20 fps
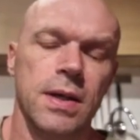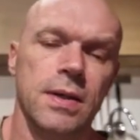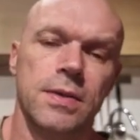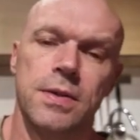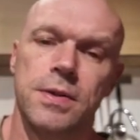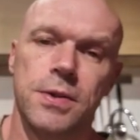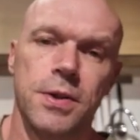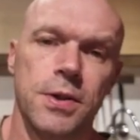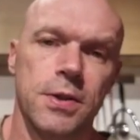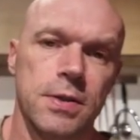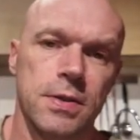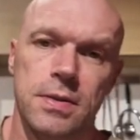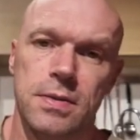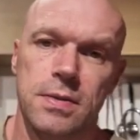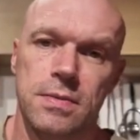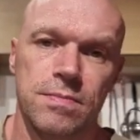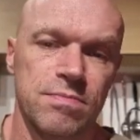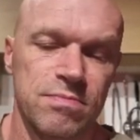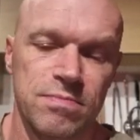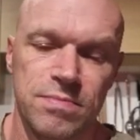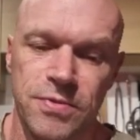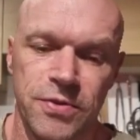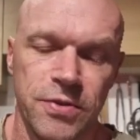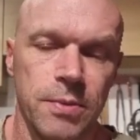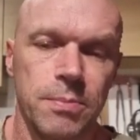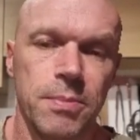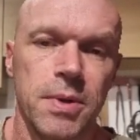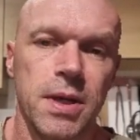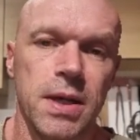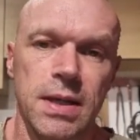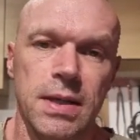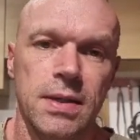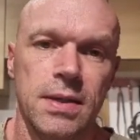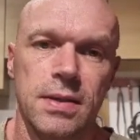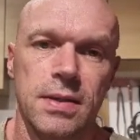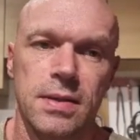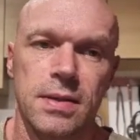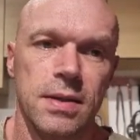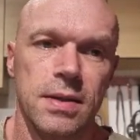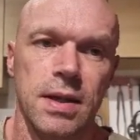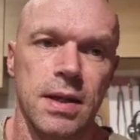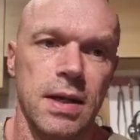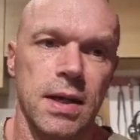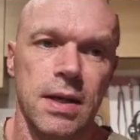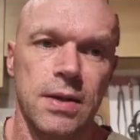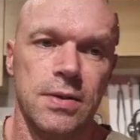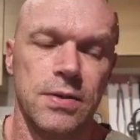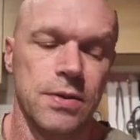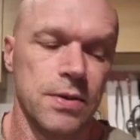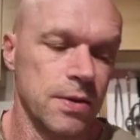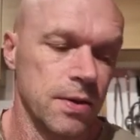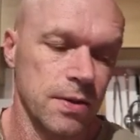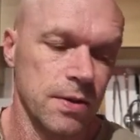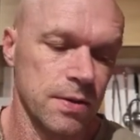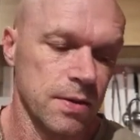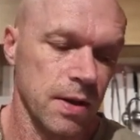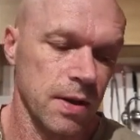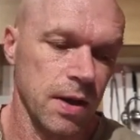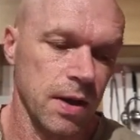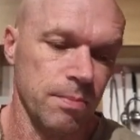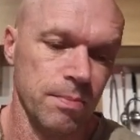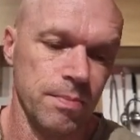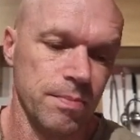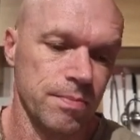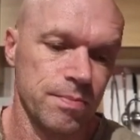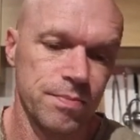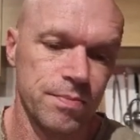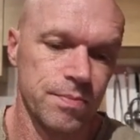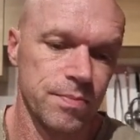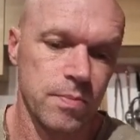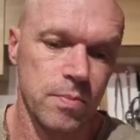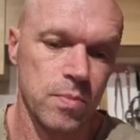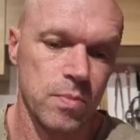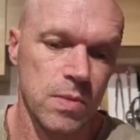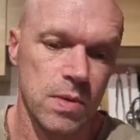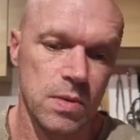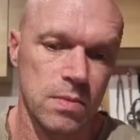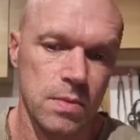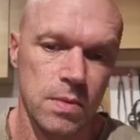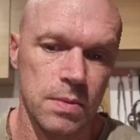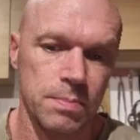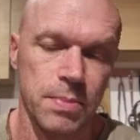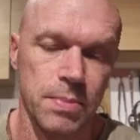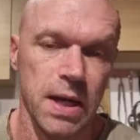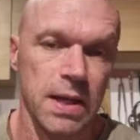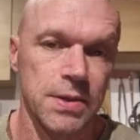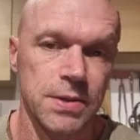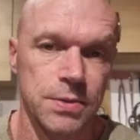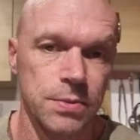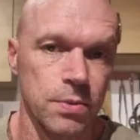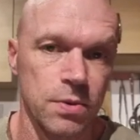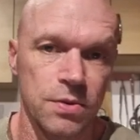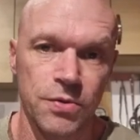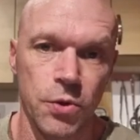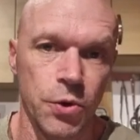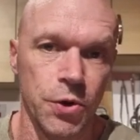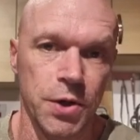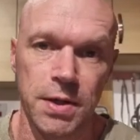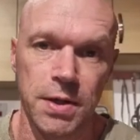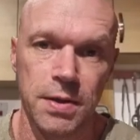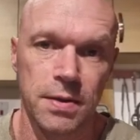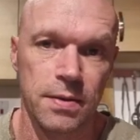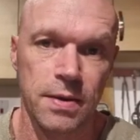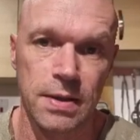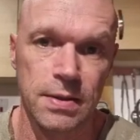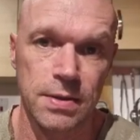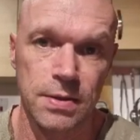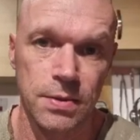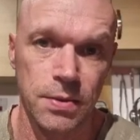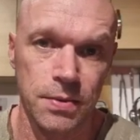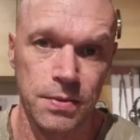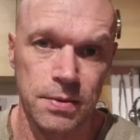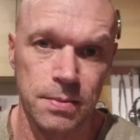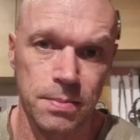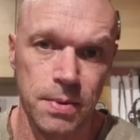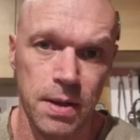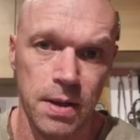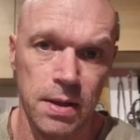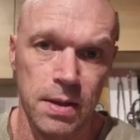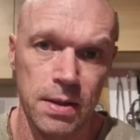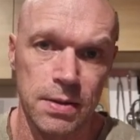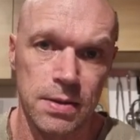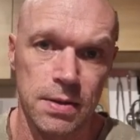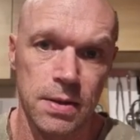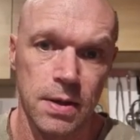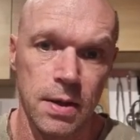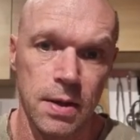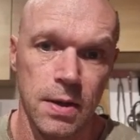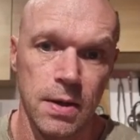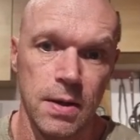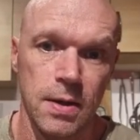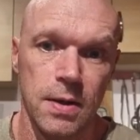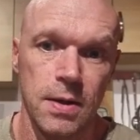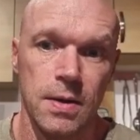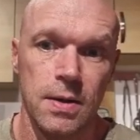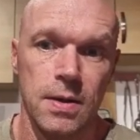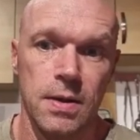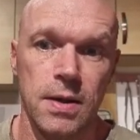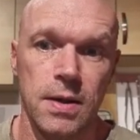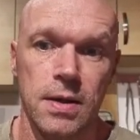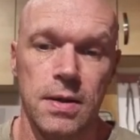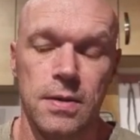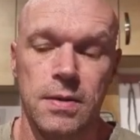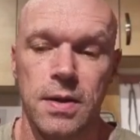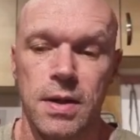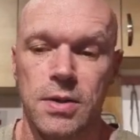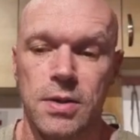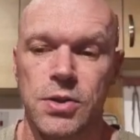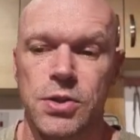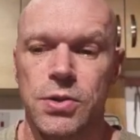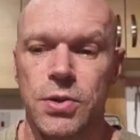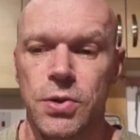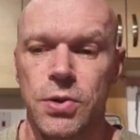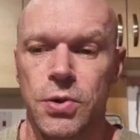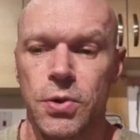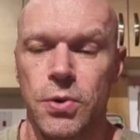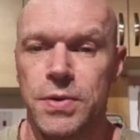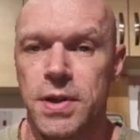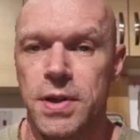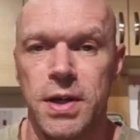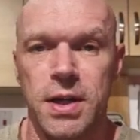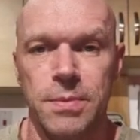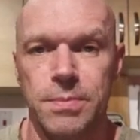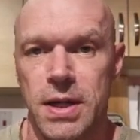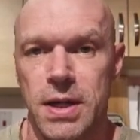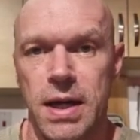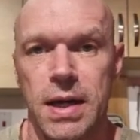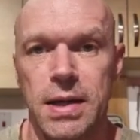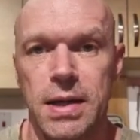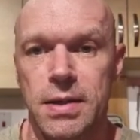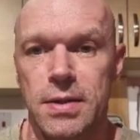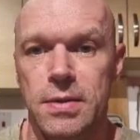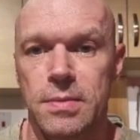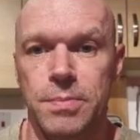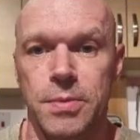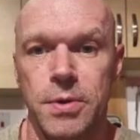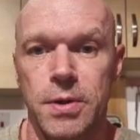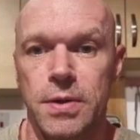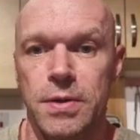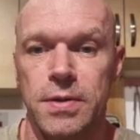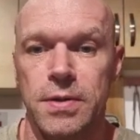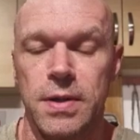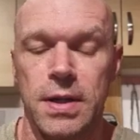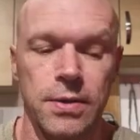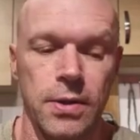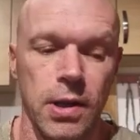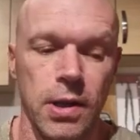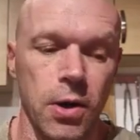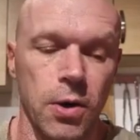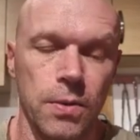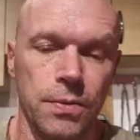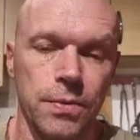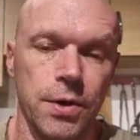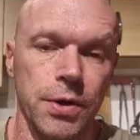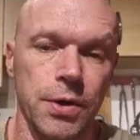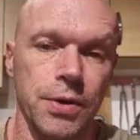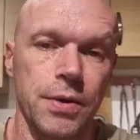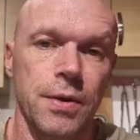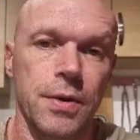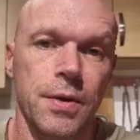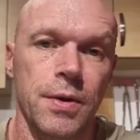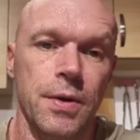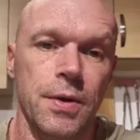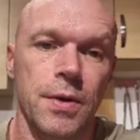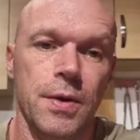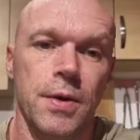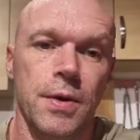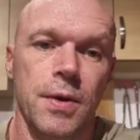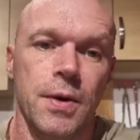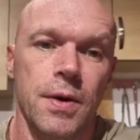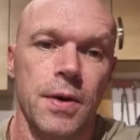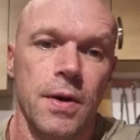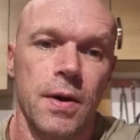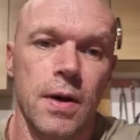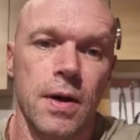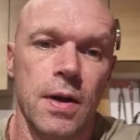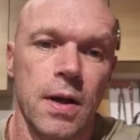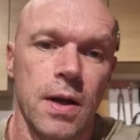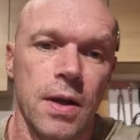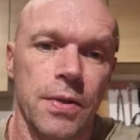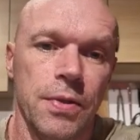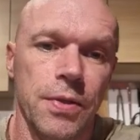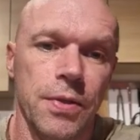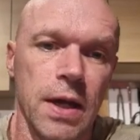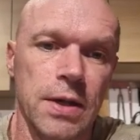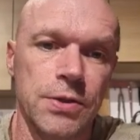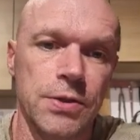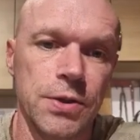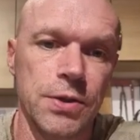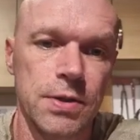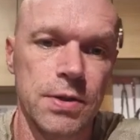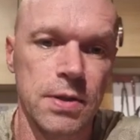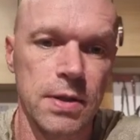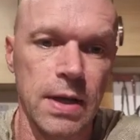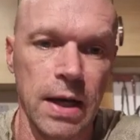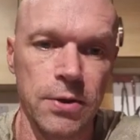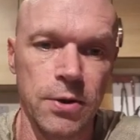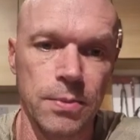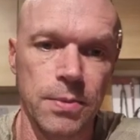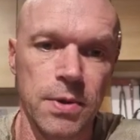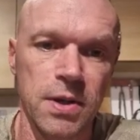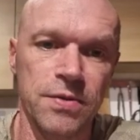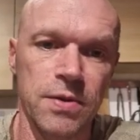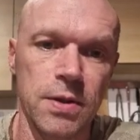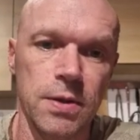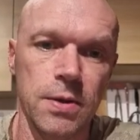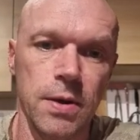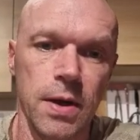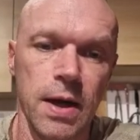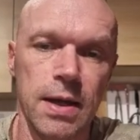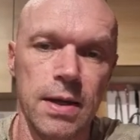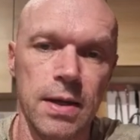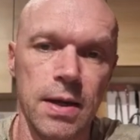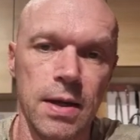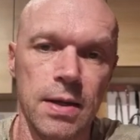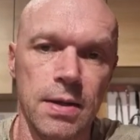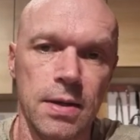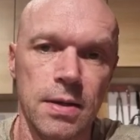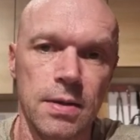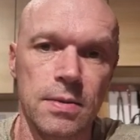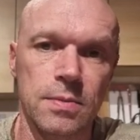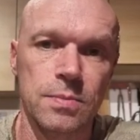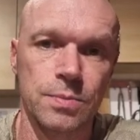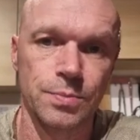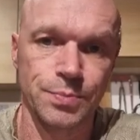It's just, for me, it's just best to avoid these sorts of players. It's a short-term gain, but in the long run, they just end up giving you a headache.